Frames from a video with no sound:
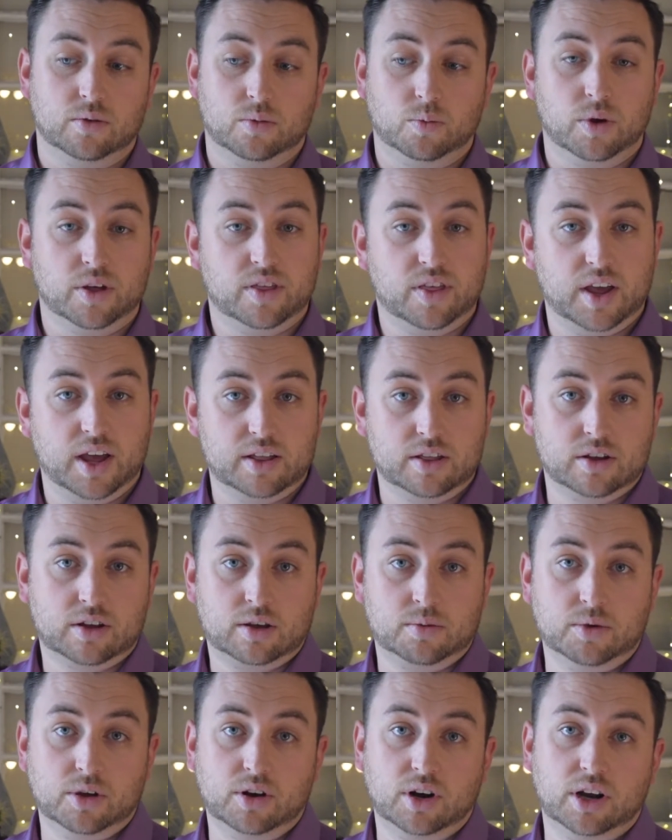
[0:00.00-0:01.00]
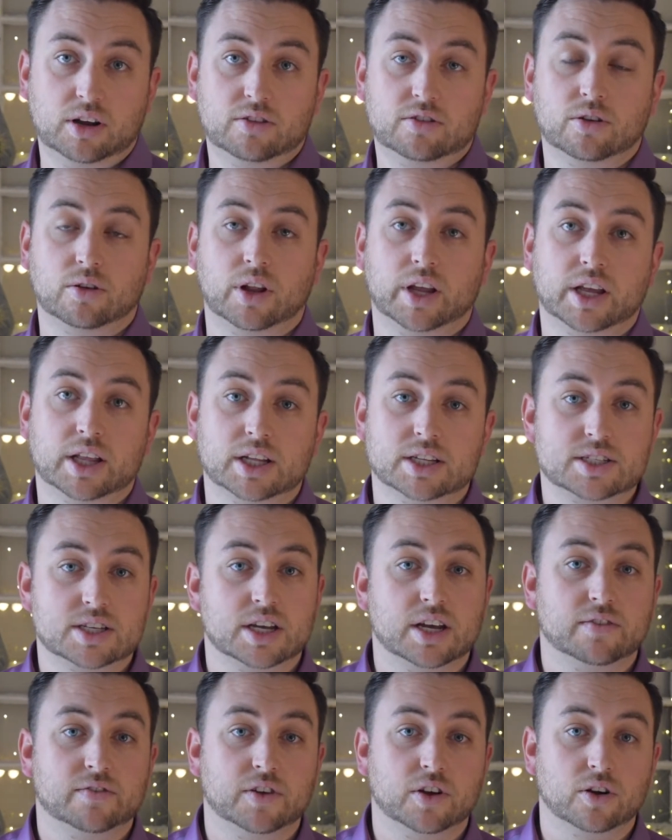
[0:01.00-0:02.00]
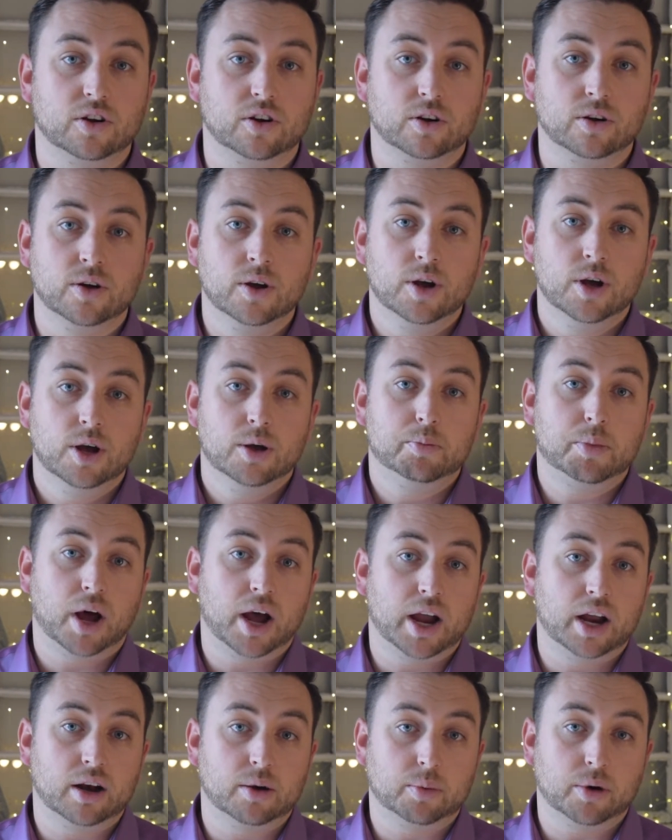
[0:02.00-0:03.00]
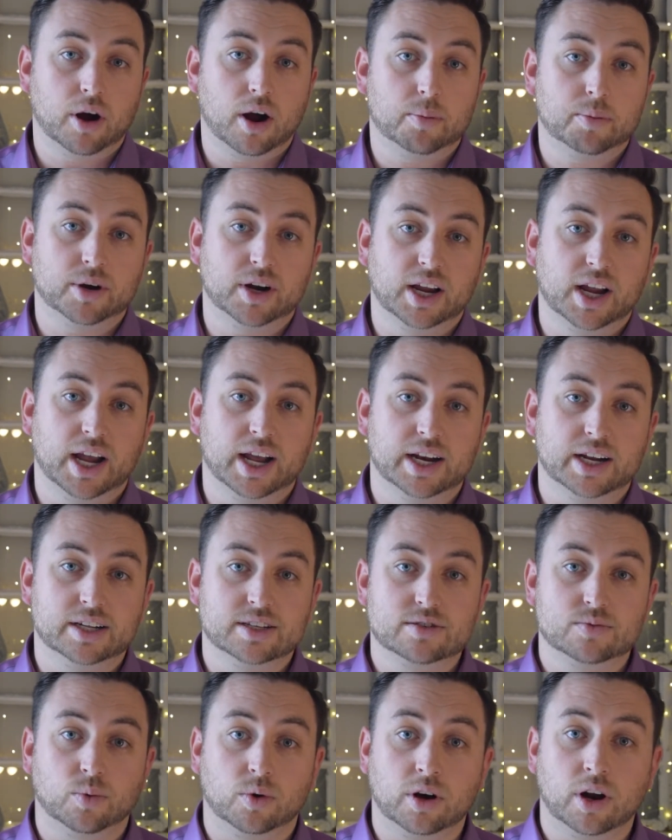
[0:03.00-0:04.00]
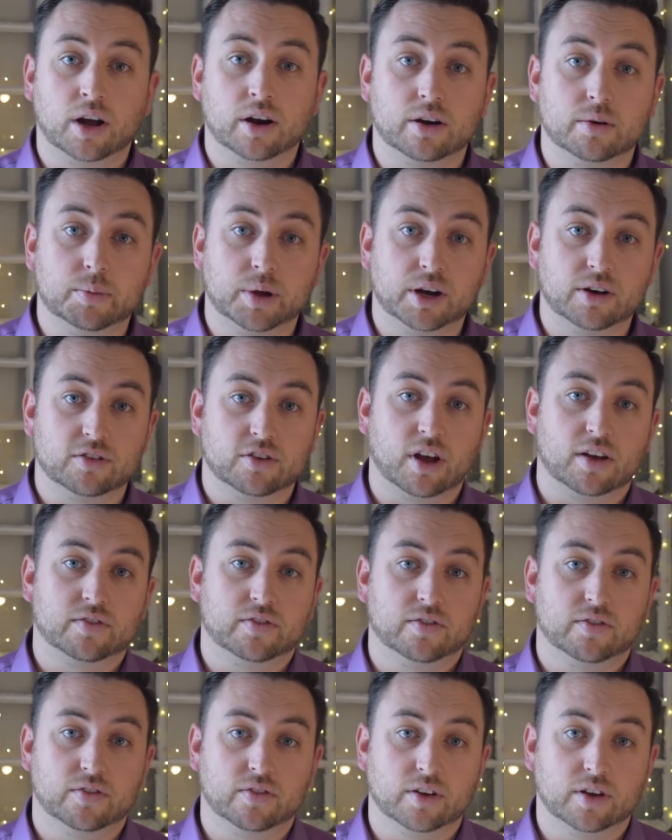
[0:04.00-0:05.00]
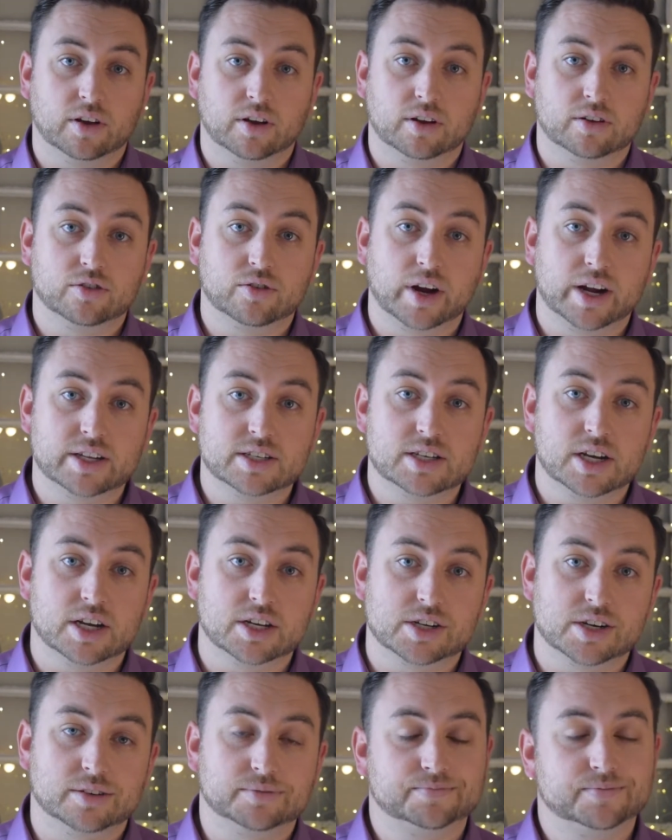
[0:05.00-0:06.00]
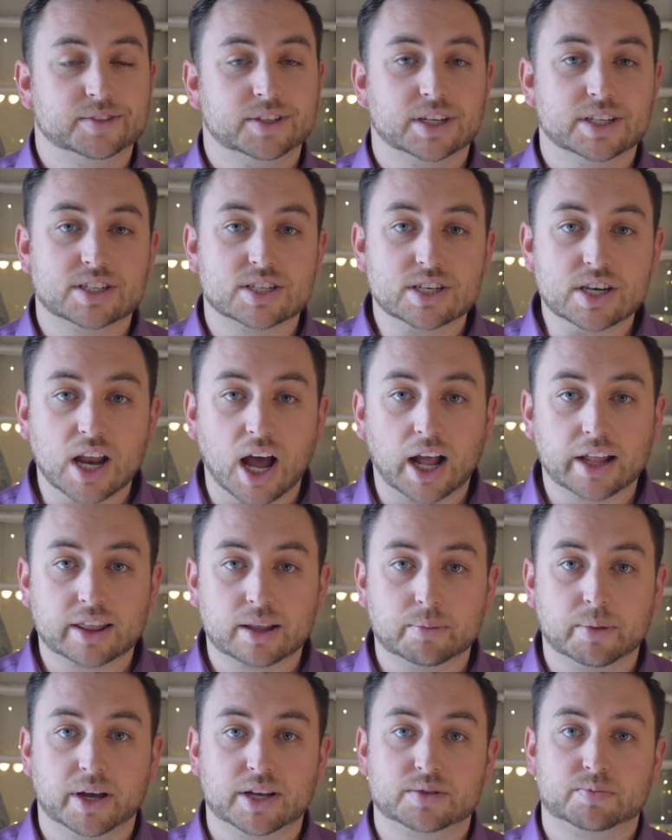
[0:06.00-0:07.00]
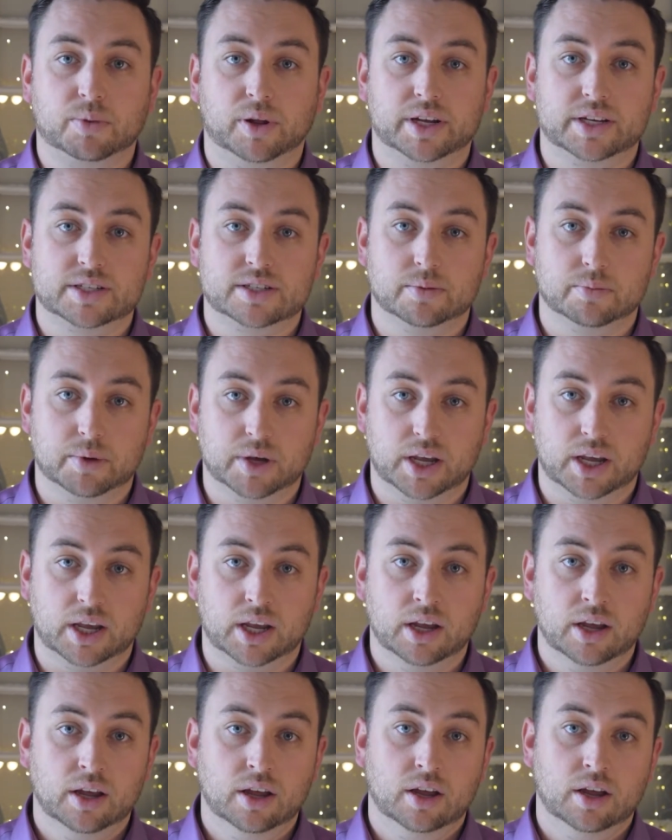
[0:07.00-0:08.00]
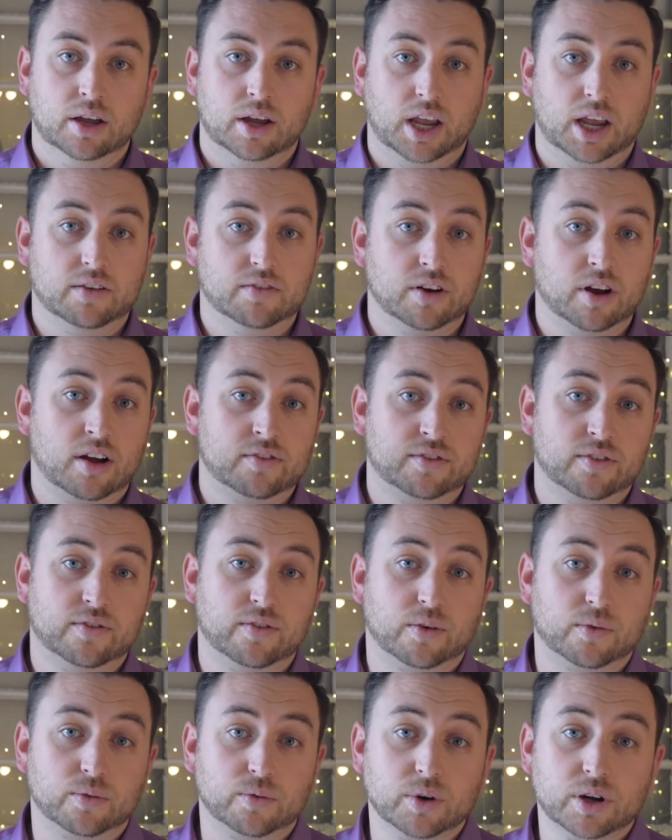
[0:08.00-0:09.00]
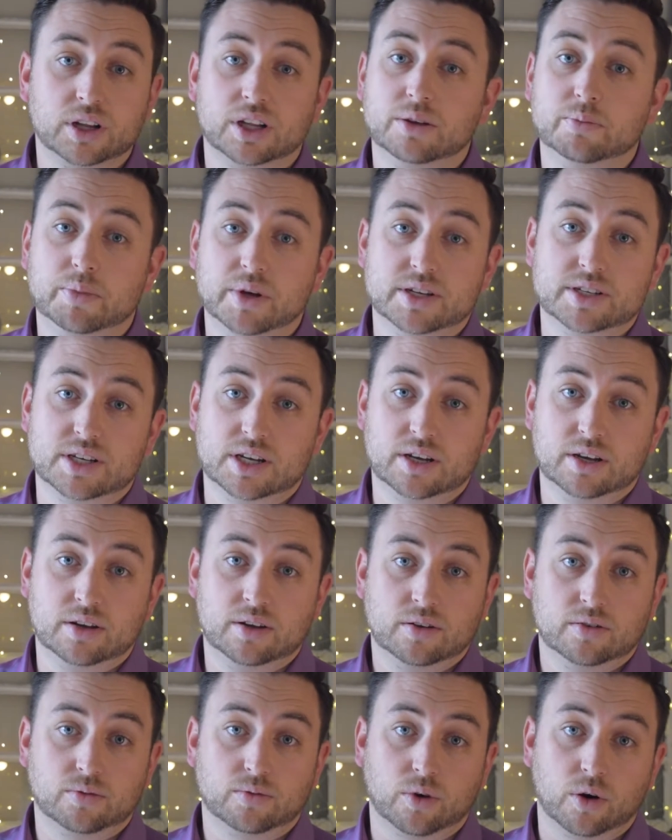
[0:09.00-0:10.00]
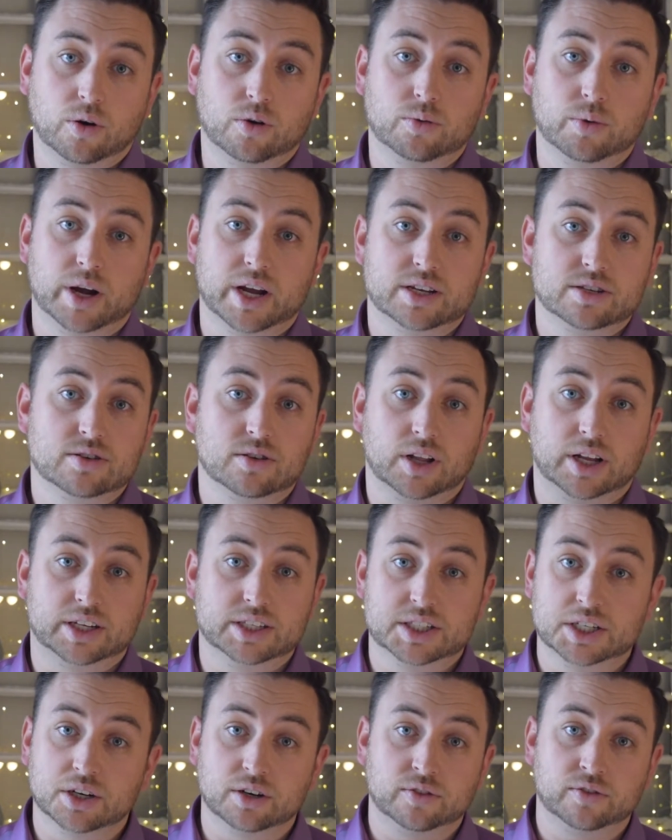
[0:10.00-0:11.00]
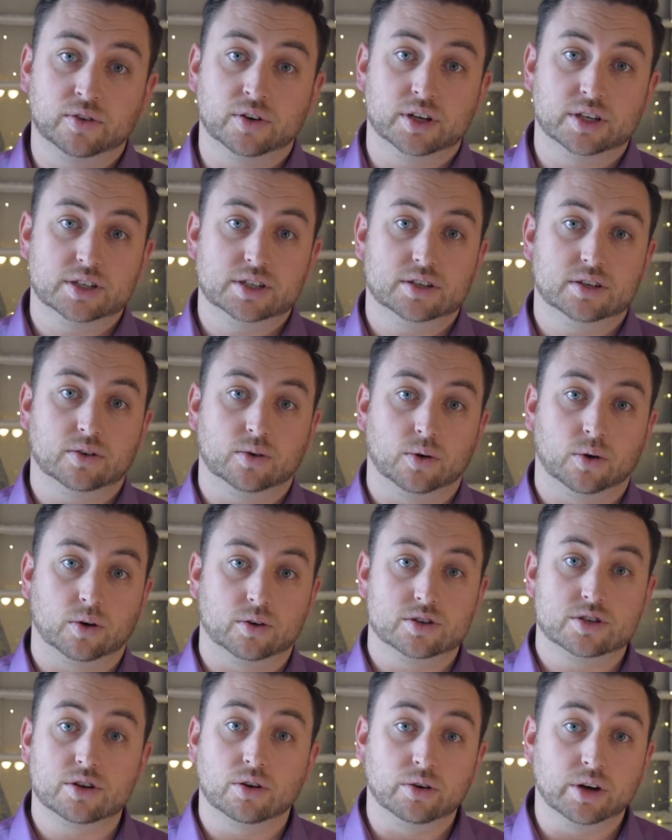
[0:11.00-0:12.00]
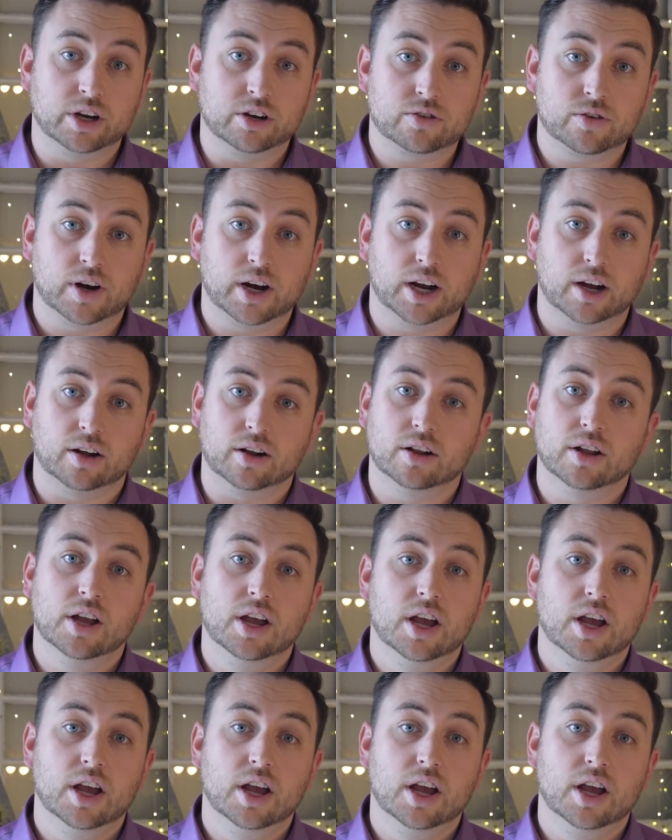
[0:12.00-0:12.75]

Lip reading: within the community. So like, let's say if you're buying a property and it's 100 meters off of a train station, it's not the best place to be. Even off of a really busy roadway, so like Deerfoot or Stony Trail,